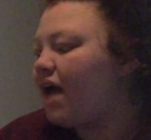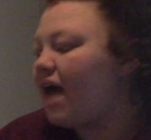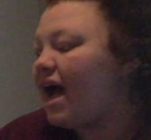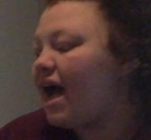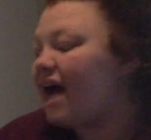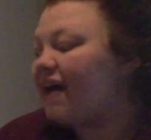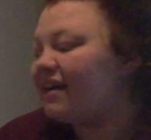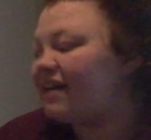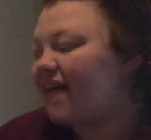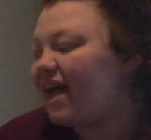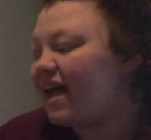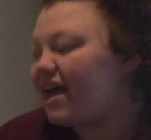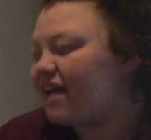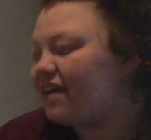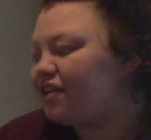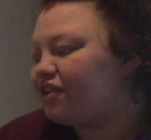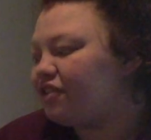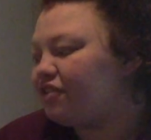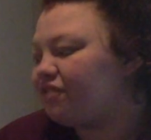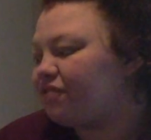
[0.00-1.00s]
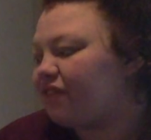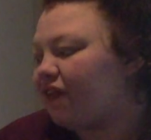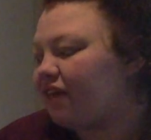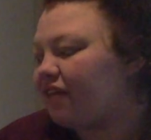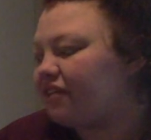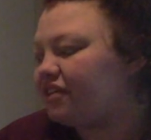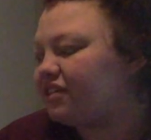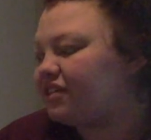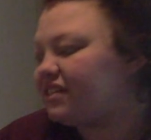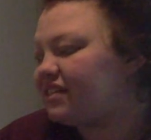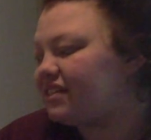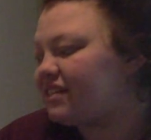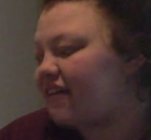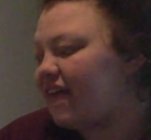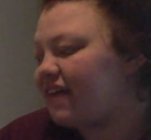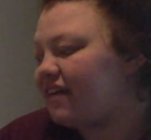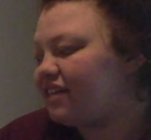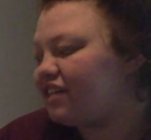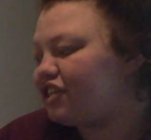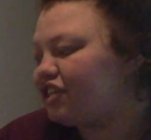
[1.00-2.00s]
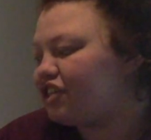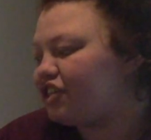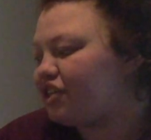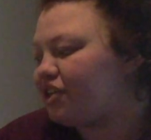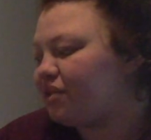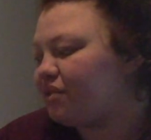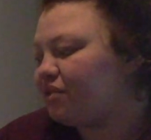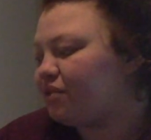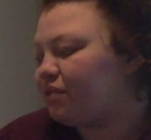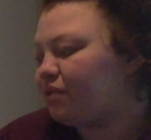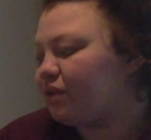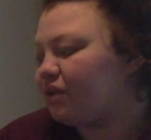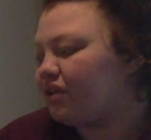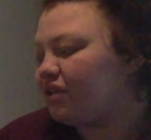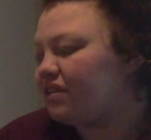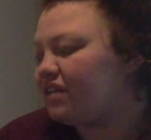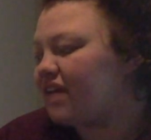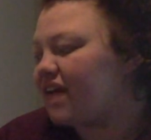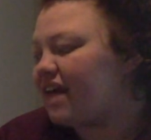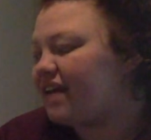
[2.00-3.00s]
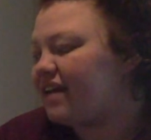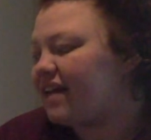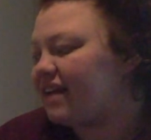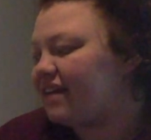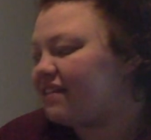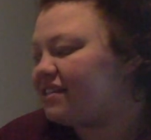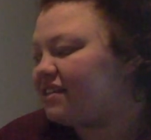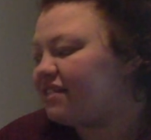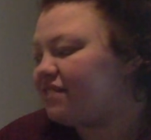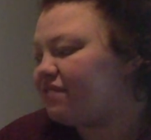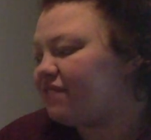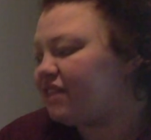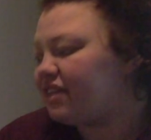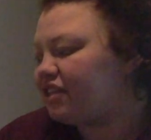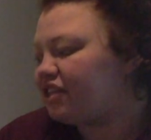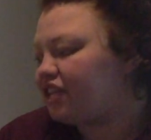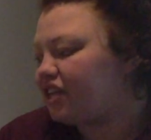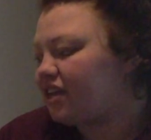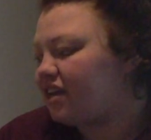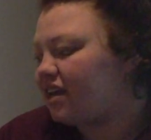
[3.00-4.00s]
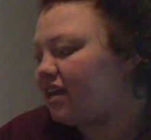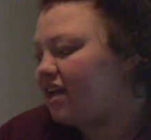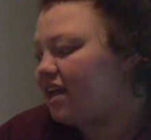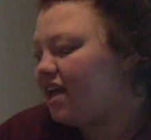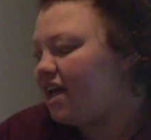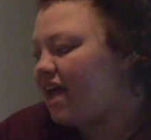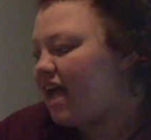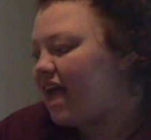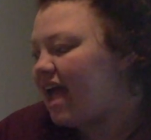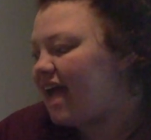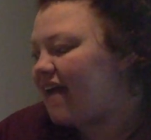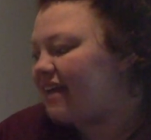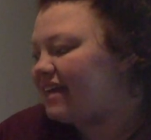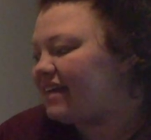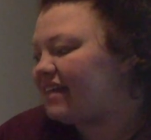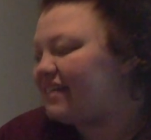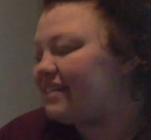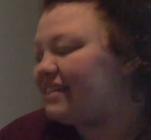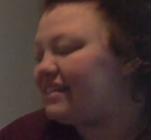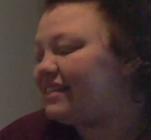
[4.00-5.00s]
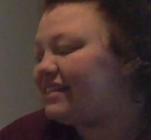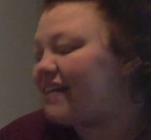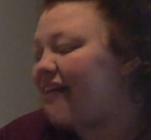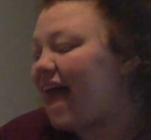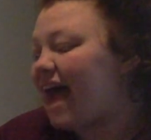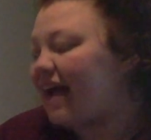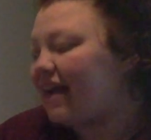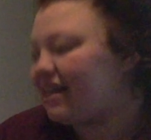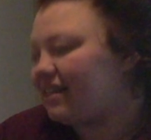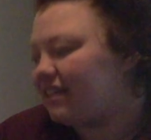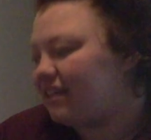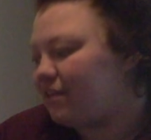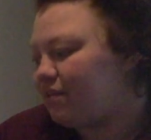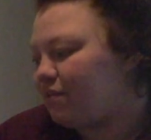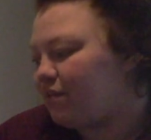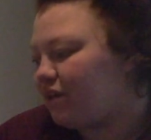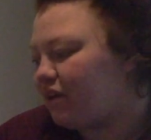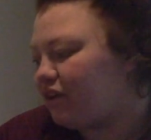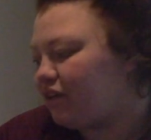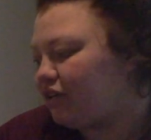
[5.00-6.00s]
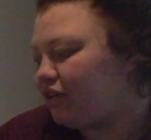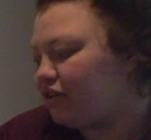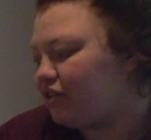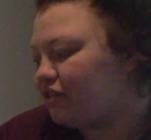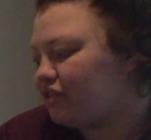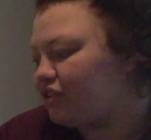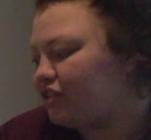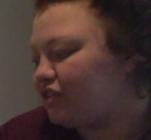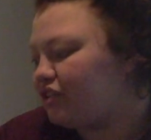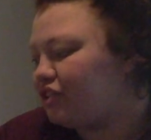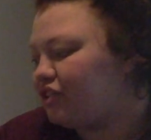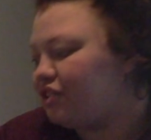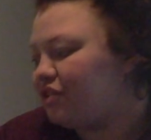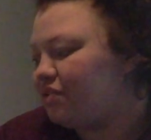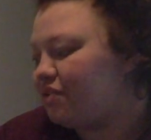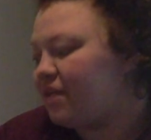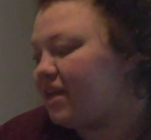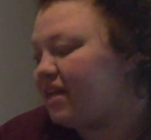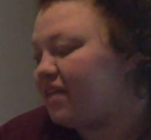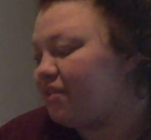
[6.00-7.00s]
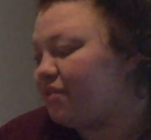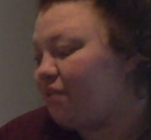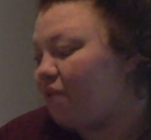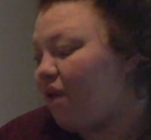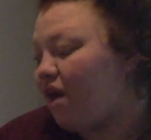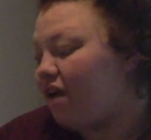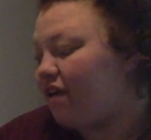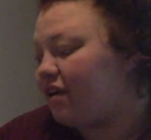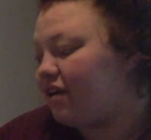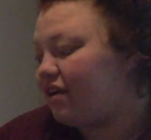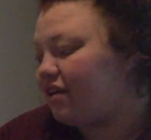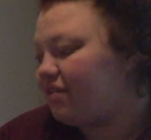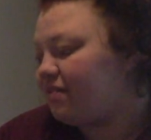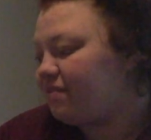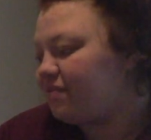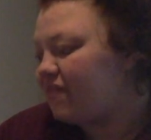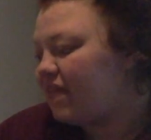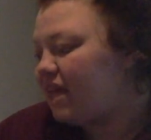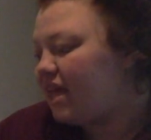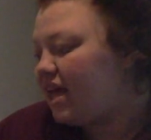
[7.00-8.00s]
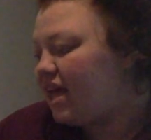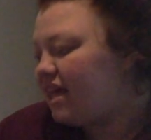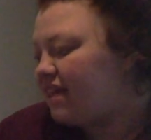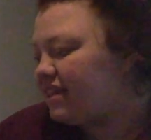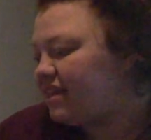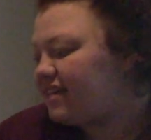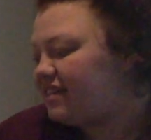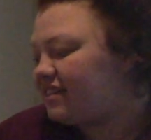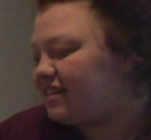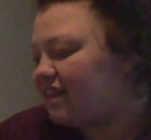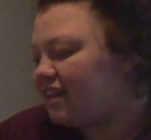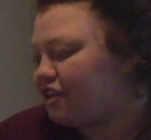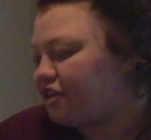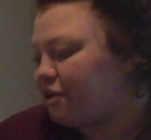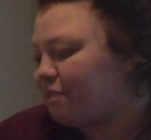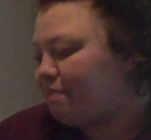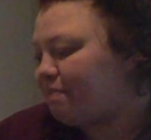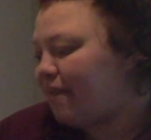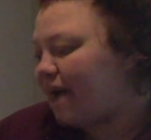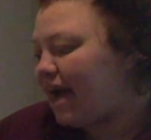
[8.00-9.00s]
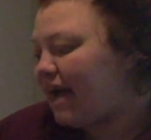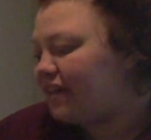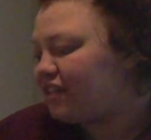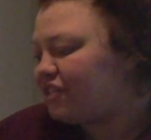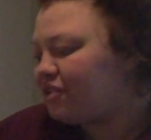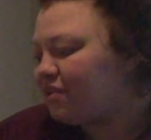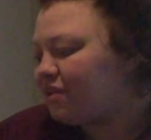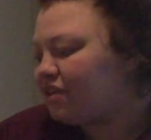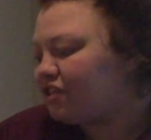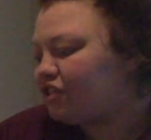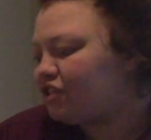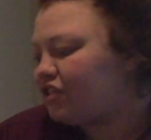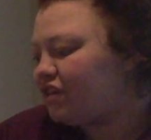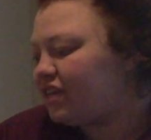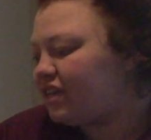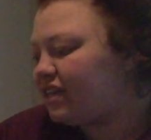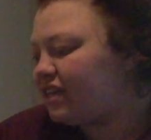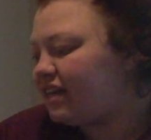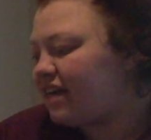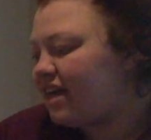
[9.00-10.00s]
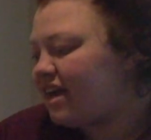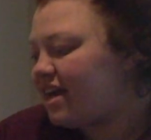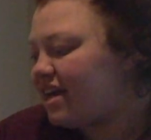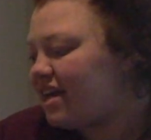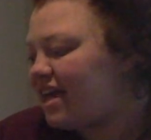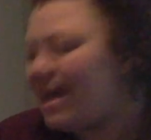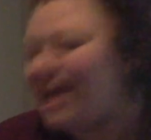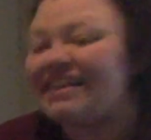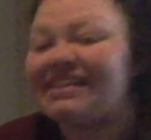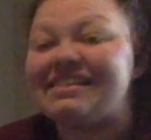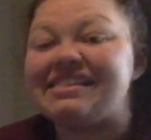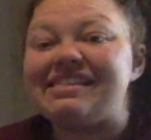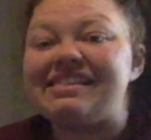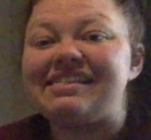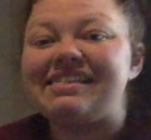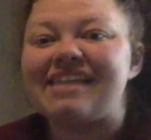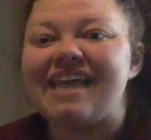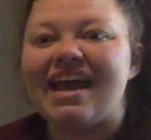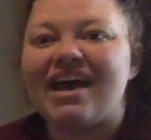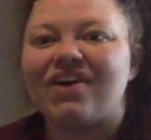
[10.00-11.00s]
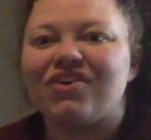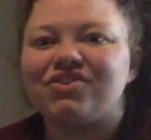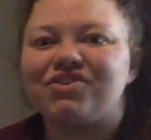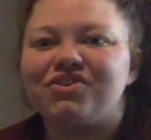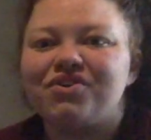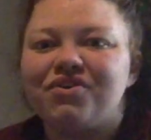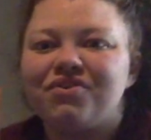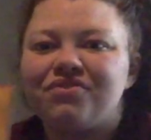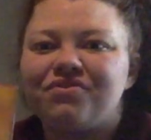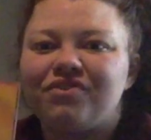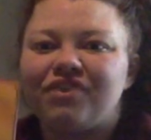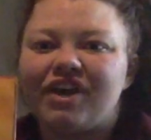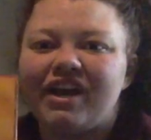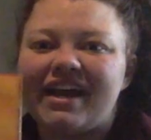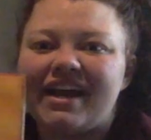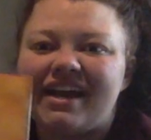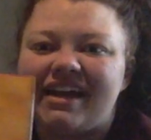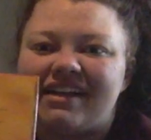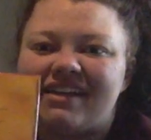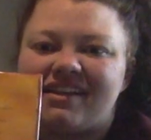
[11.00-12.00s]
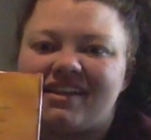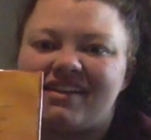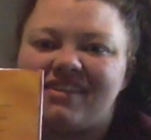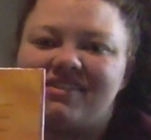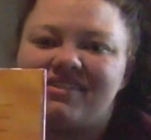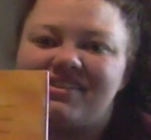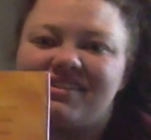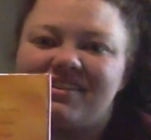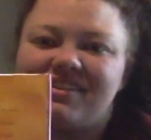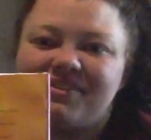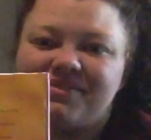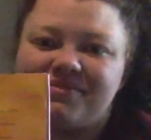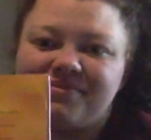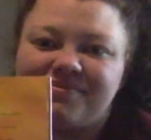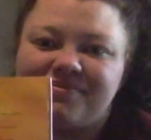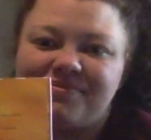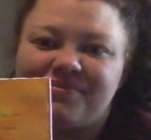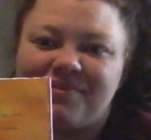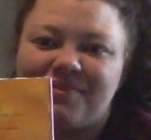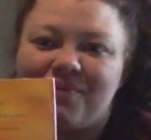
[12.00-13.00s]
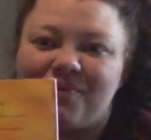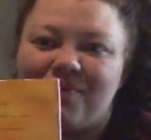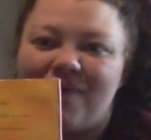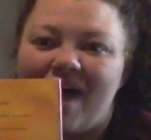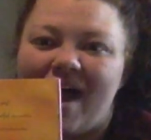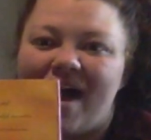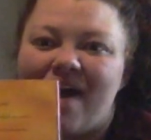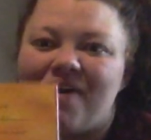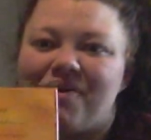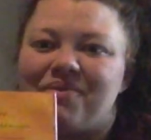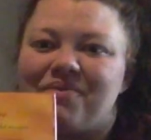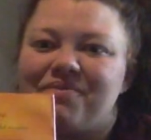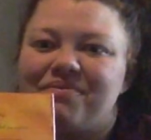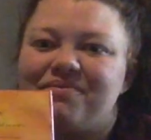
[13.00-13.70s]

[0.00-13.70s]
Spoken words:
Annette and her father decided to show the world Annette's invention and exactly what girls could do in the water. They said goodbye to Australia and sailed for England. Wow.